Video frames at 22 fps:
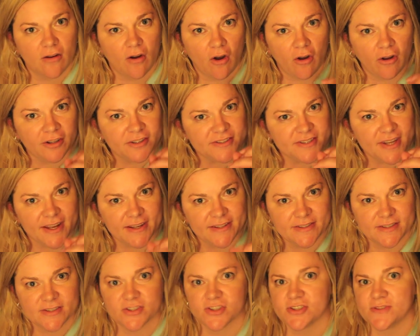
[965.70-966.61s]
All it
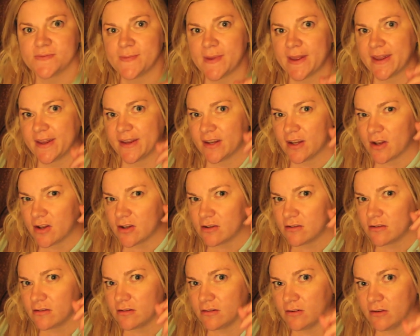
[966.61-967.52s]
takes is just making
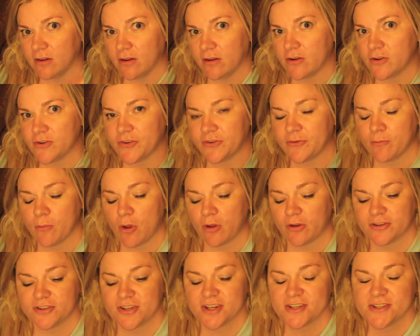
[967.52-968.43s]
little
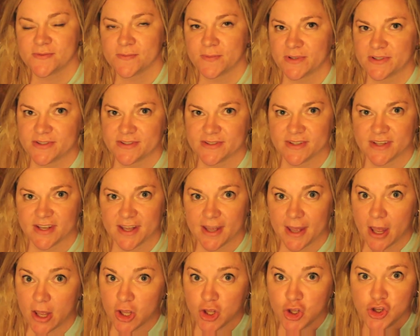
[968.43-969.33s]
small adjustments to
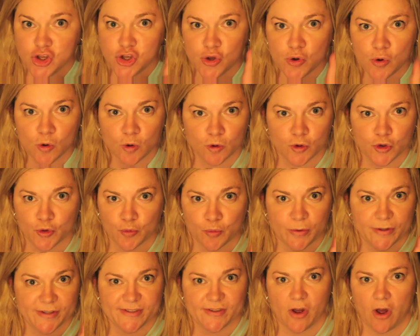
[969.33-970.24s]
get huge
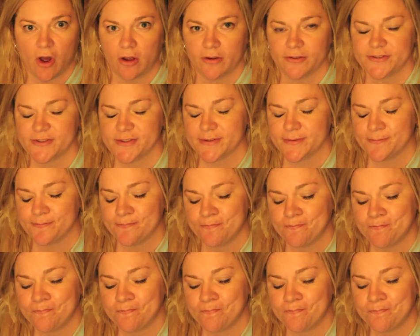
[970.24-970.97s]
results.